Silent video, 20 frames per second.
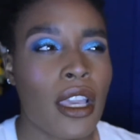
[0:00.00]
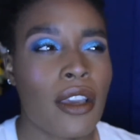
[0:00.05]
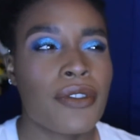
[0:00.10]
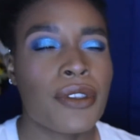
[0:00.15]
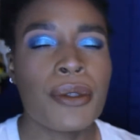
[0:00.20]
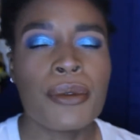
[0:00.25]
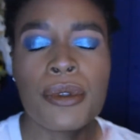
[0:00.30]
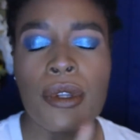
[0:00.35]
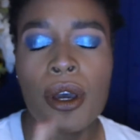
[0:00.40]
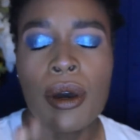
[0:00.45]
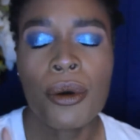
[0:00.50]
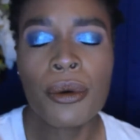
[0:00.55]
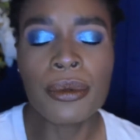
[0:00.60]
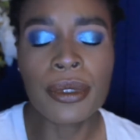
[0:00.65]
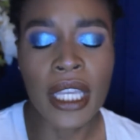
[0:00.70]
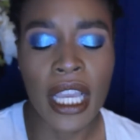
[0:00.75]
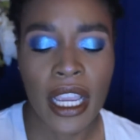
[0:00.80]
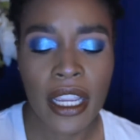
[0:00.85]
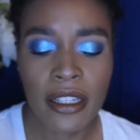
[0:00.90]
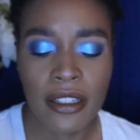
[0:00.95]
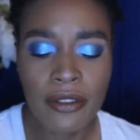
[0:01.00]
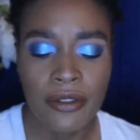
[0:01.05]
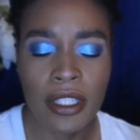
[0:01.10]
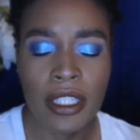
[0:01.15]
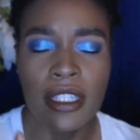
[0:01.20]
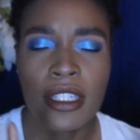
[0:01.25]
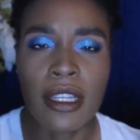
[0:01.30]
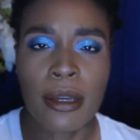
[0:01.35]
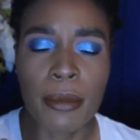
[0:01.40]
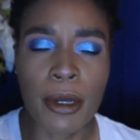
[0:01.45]
know kind of the
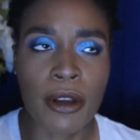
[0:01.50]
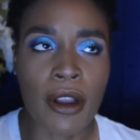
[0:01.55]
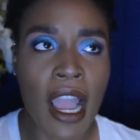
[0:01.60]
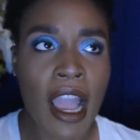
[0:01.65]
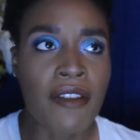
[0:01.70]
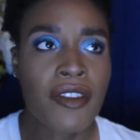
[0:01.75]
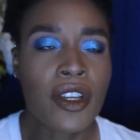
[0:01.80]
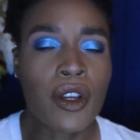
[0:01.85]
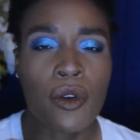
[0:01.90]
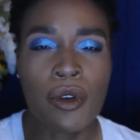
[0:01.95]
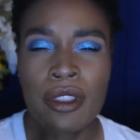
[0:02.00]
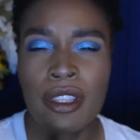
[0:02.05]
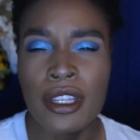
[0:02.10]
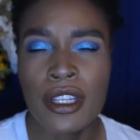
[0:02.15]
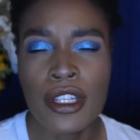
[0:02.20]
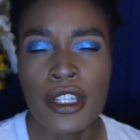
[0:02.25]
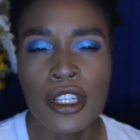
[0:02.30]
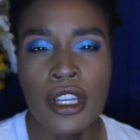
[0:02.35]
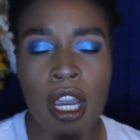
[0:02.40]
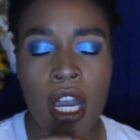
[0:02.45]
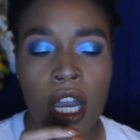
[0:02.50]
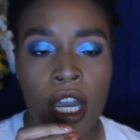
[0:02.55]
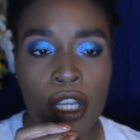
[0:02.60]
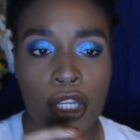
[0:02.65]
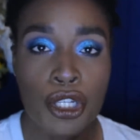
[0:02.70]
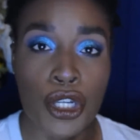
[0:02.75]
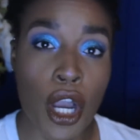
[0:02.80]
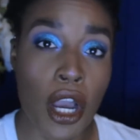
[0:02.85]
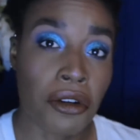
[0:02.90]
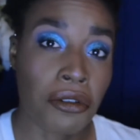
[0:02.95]
demographic or the
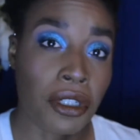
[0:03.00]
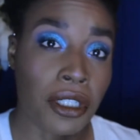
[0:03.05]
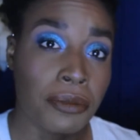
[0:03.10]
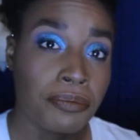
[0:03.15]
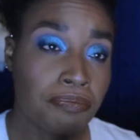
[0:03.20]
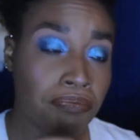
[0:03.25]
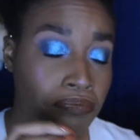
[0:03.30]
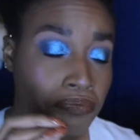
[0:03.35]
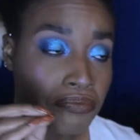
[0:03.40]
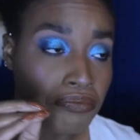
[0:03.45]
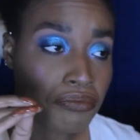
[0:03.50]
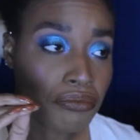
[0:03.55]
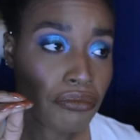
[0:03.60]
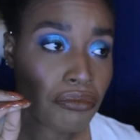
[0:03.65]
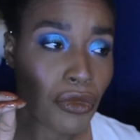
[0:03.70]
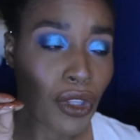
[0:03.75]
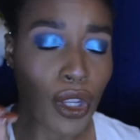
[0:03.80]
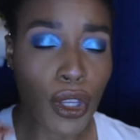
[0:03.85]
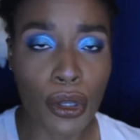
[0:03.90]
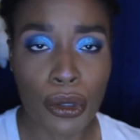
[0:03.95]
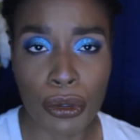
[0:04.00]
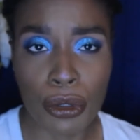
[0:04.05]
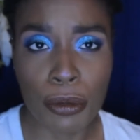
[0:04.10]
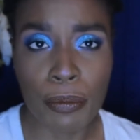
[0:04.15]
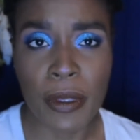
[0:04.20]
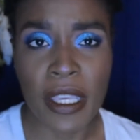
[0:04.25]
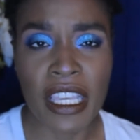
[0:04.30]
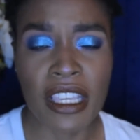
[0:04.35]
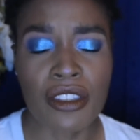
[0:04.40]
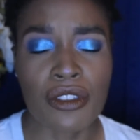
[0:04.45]
genre
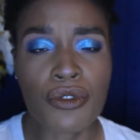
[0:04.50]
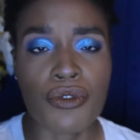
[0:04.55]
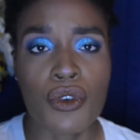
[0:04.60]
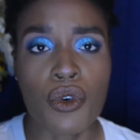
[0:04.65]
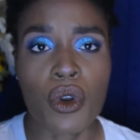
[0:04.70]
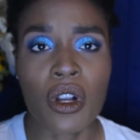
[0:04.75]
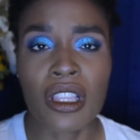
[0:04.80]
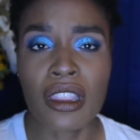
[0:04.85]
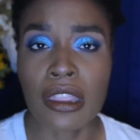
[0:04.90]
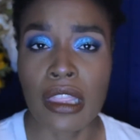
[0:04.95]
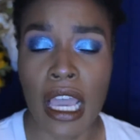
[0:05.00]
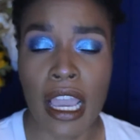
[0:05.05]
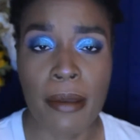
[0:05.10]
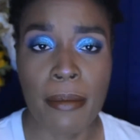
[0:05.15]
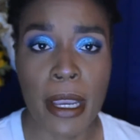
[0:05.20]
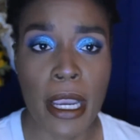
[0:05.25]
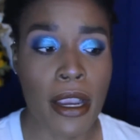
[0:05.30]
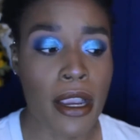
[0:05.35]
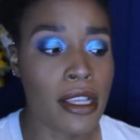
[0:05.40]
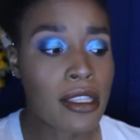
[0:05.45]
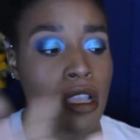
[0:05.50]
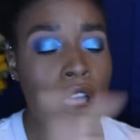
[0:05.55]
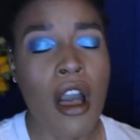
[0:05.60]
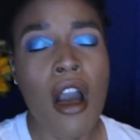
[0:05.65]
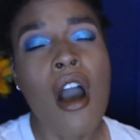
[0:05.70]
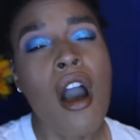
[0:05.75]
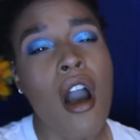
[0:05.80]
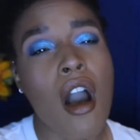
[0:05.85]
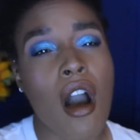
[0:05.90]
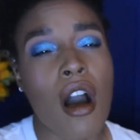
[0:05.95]
groupings for libraries,
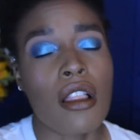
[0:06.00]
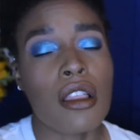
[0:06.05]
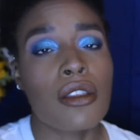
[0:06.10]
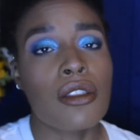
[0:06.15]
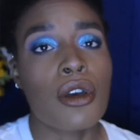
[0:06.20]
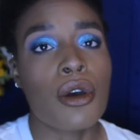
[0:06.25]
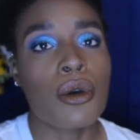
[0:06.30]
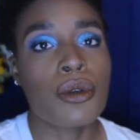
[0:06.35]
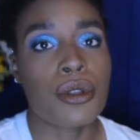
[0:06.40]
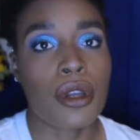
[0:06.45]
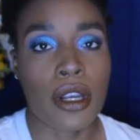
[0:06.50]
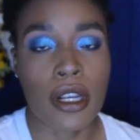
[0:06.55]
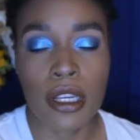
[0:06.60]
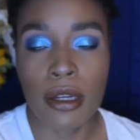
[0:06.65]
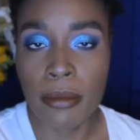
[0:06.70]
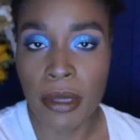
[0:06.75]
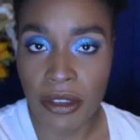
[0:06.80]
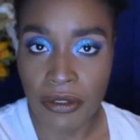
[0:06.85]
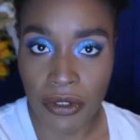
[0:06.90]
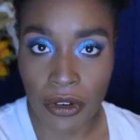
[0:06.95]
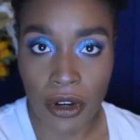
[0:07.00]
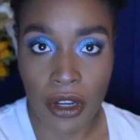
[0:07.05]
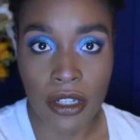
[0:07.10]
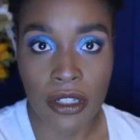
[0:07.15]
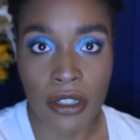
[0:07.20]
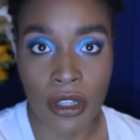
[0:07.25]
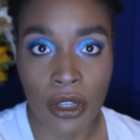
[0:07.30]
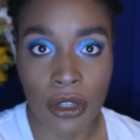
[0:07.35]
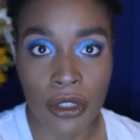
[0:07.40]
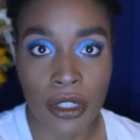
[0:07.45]
all of those are going to be for
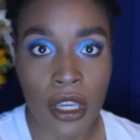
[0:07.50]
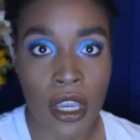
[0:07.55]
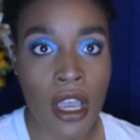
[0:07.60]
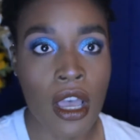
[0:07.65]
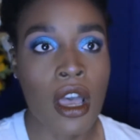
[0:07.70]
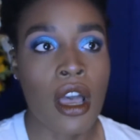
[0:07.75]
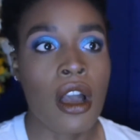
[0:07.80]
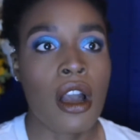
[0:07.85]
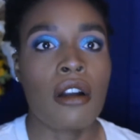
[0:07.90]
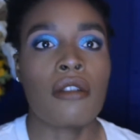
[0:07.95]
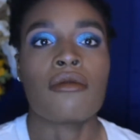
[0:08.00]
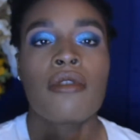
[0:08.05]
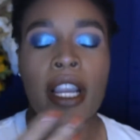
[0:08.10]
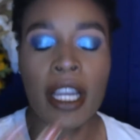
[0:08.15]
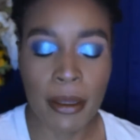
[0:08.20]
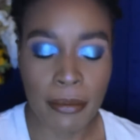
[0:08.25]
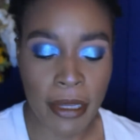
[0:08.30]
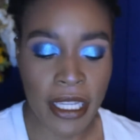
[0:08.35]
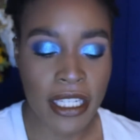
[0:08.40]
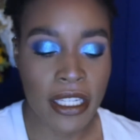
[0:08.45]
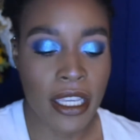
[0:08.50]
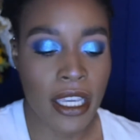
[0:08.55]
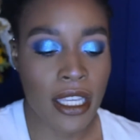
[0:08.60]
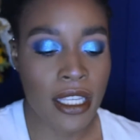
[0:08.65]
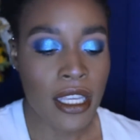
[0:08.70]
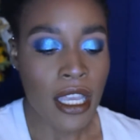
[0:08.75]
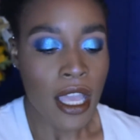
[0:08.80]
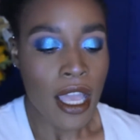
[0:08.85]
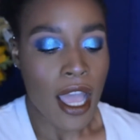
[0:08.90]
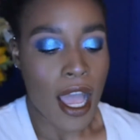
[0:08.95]
adult recommending.